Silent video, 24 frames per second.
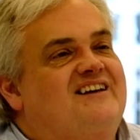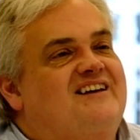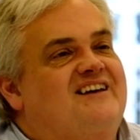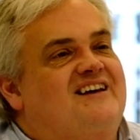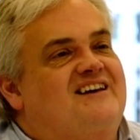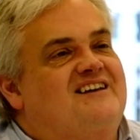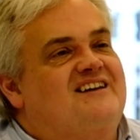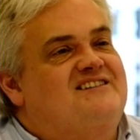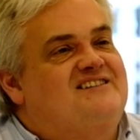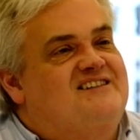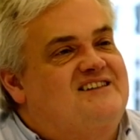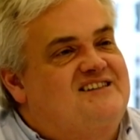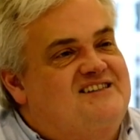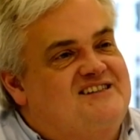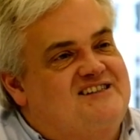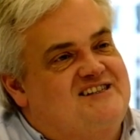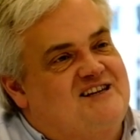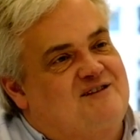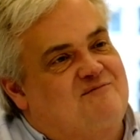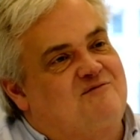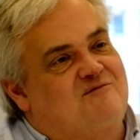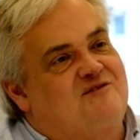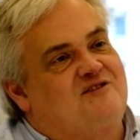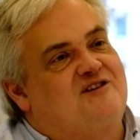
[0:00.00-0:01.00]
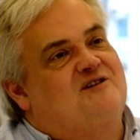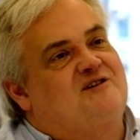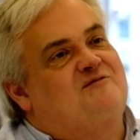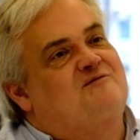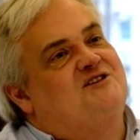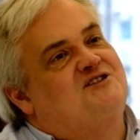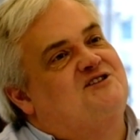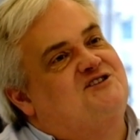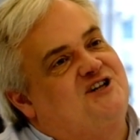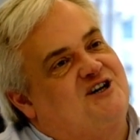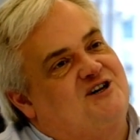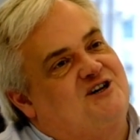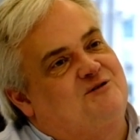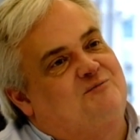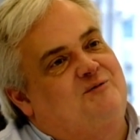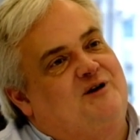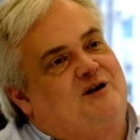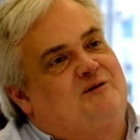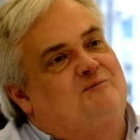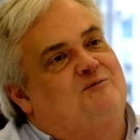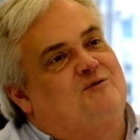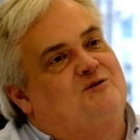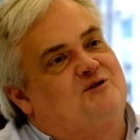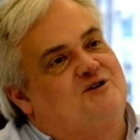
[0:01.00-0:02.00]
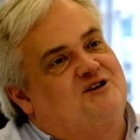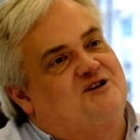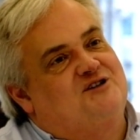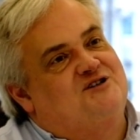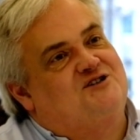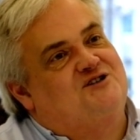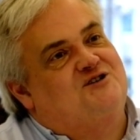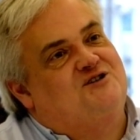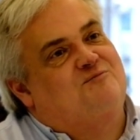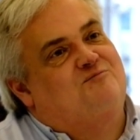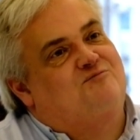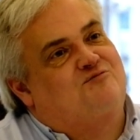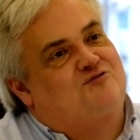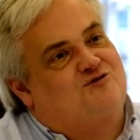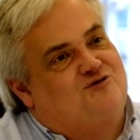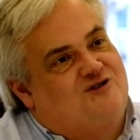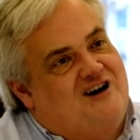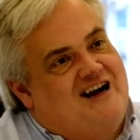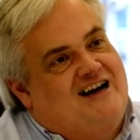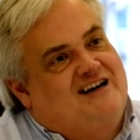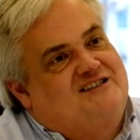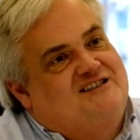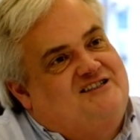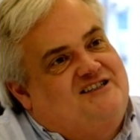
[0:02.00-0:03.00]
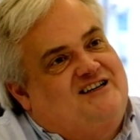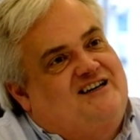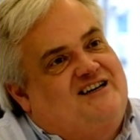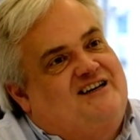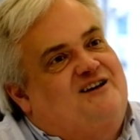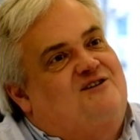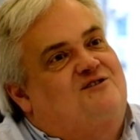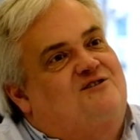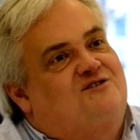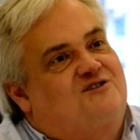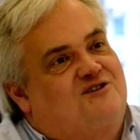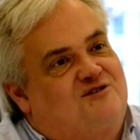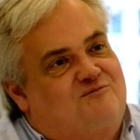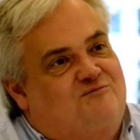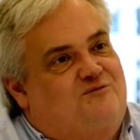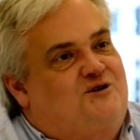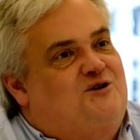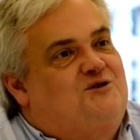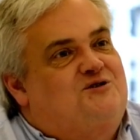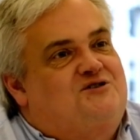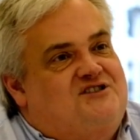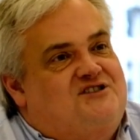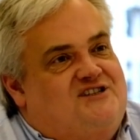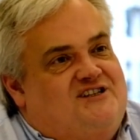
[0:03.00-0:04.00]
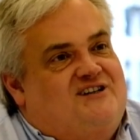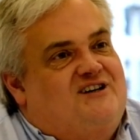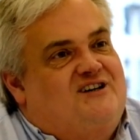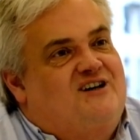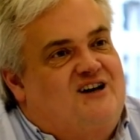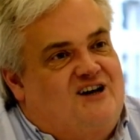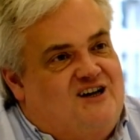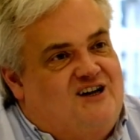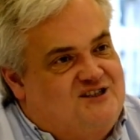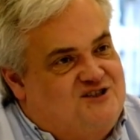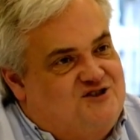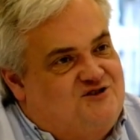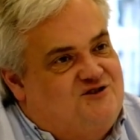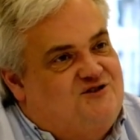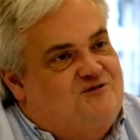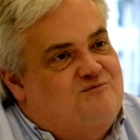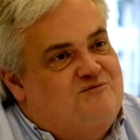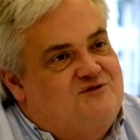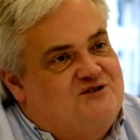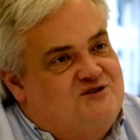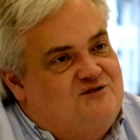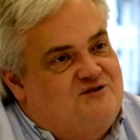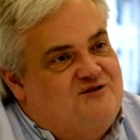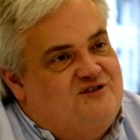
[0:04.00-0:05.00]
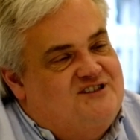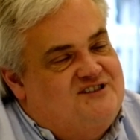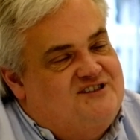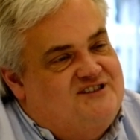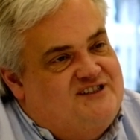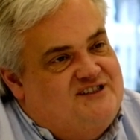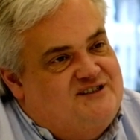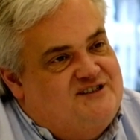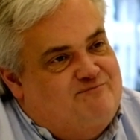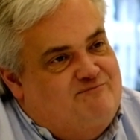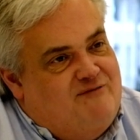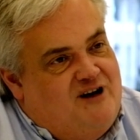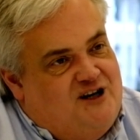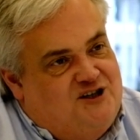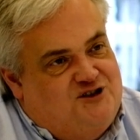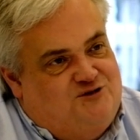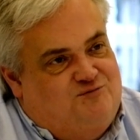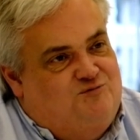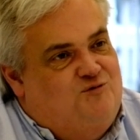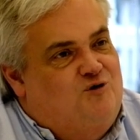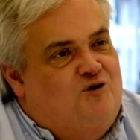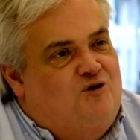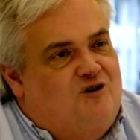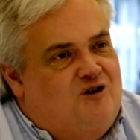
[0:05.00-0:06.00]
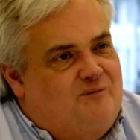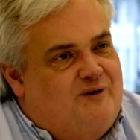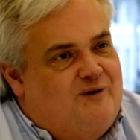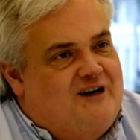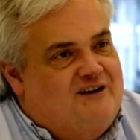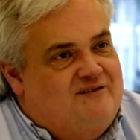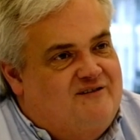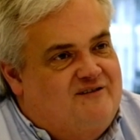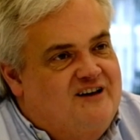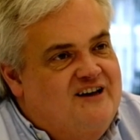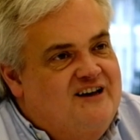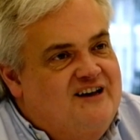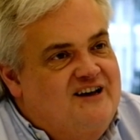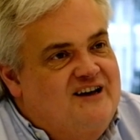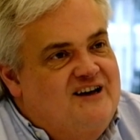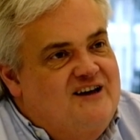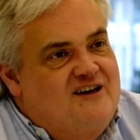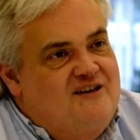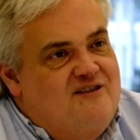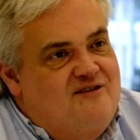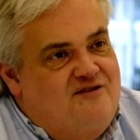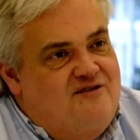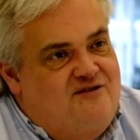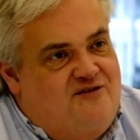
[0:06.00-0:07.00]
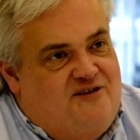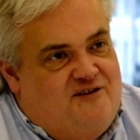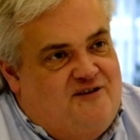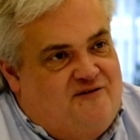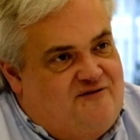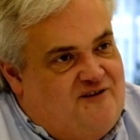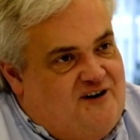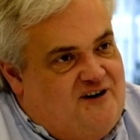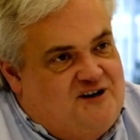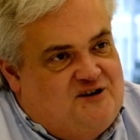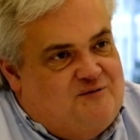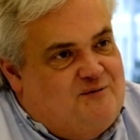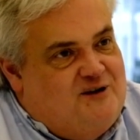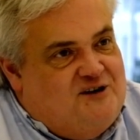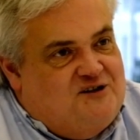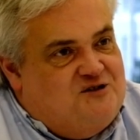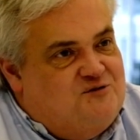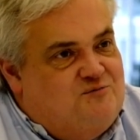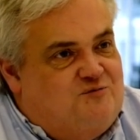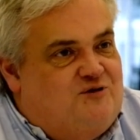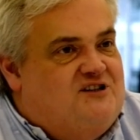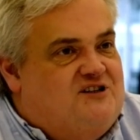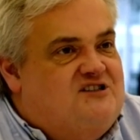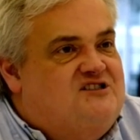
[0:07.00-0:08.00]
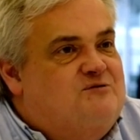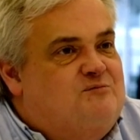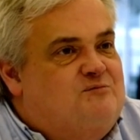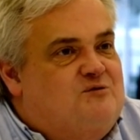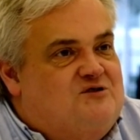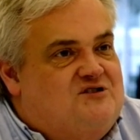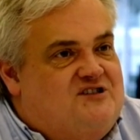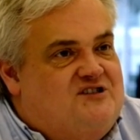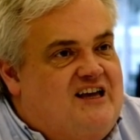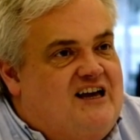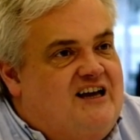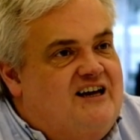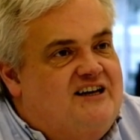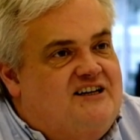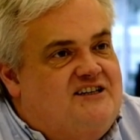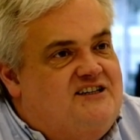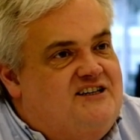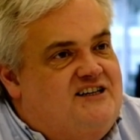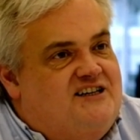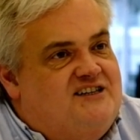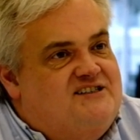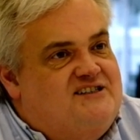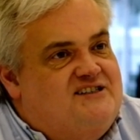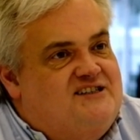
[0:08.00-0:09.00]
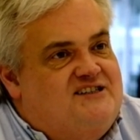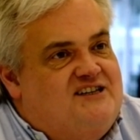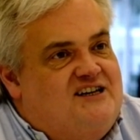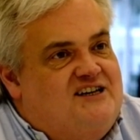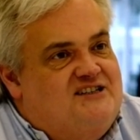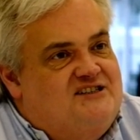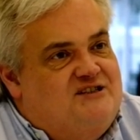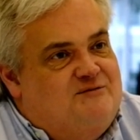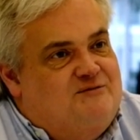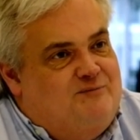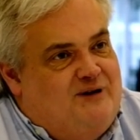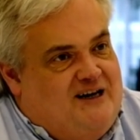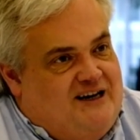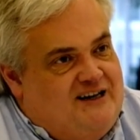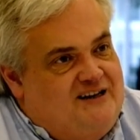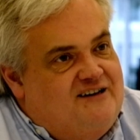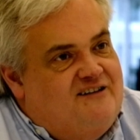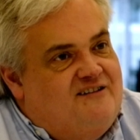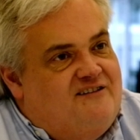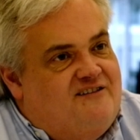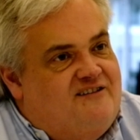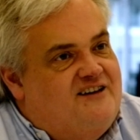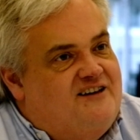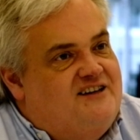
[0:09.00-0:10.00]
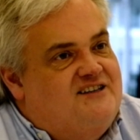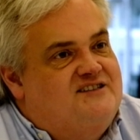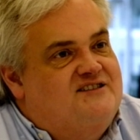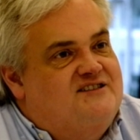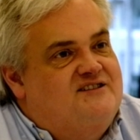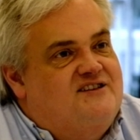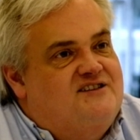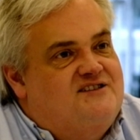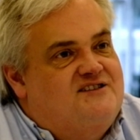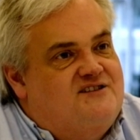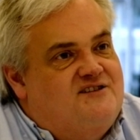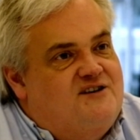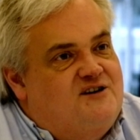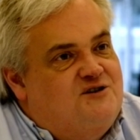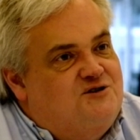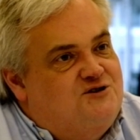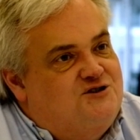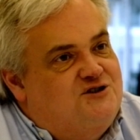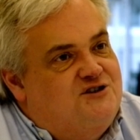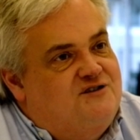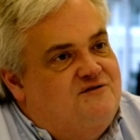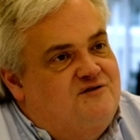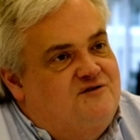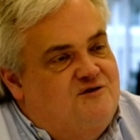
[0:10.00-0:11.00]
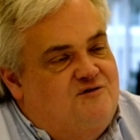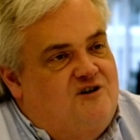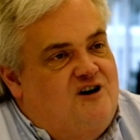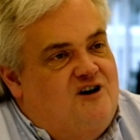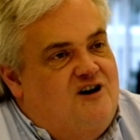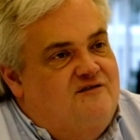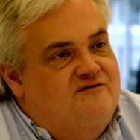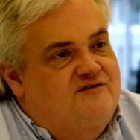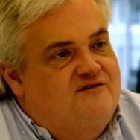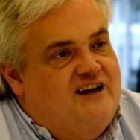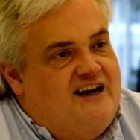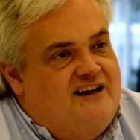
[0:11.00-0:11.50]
Is this something which young people can do practically on computers in classrooms, or is this much more about the fundamental principles, the ideas that underpin this notion of the graph?